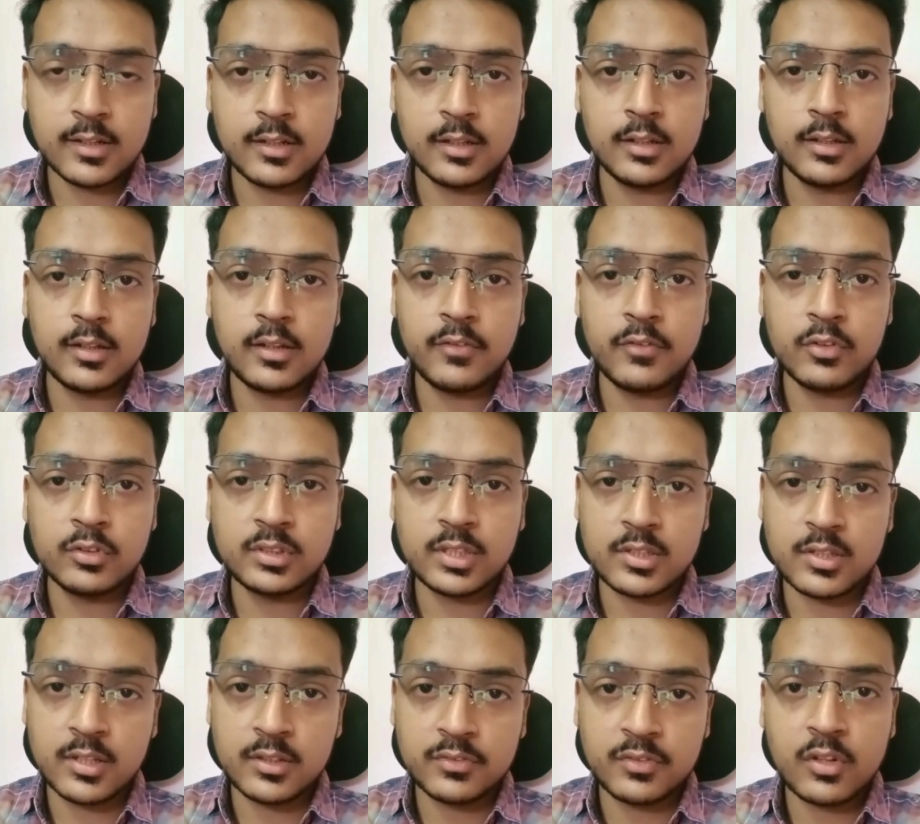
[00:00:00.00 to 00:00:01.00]
uh, review
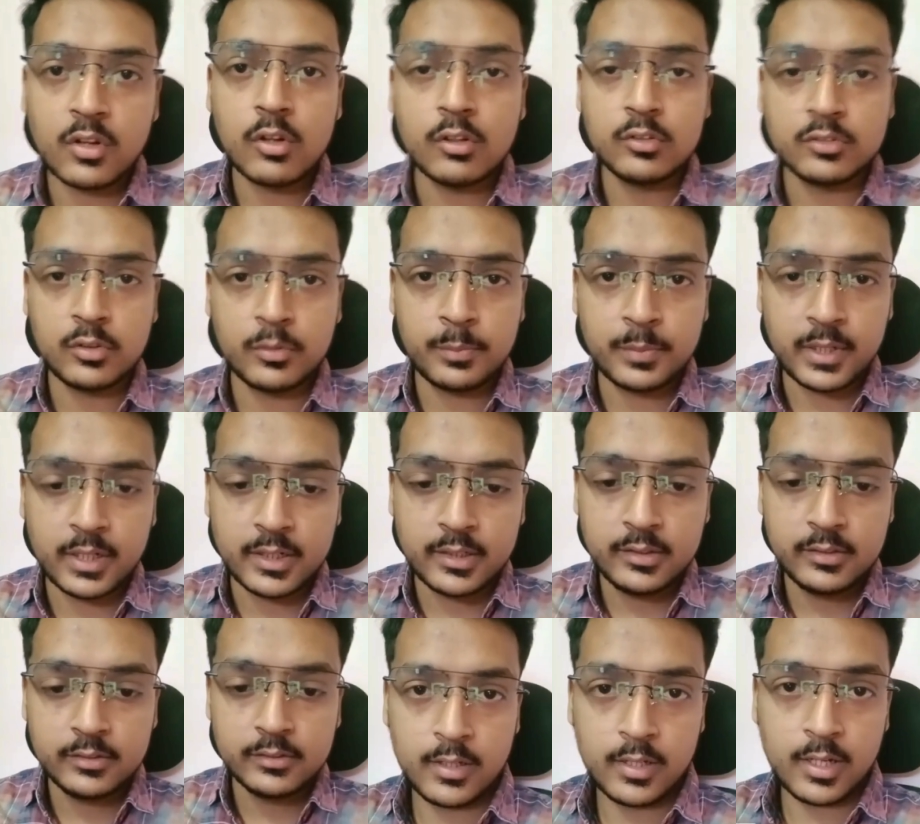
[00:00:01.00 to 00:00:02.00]
sessions were also planned.